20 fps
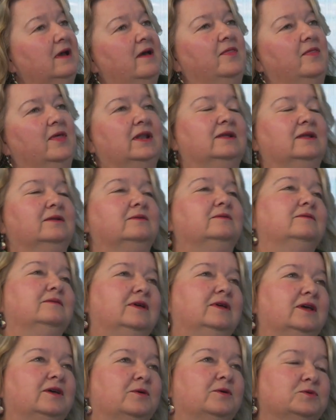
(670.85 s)
and then it
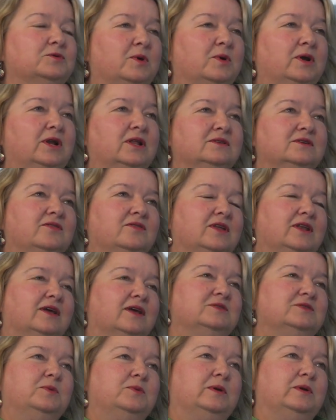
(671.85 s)
goes right into the
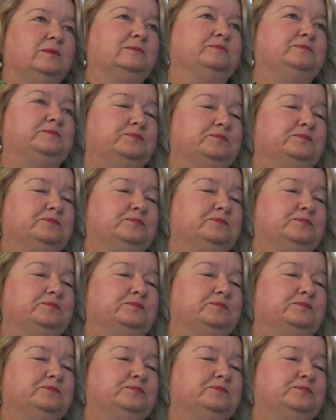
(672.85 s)
next one.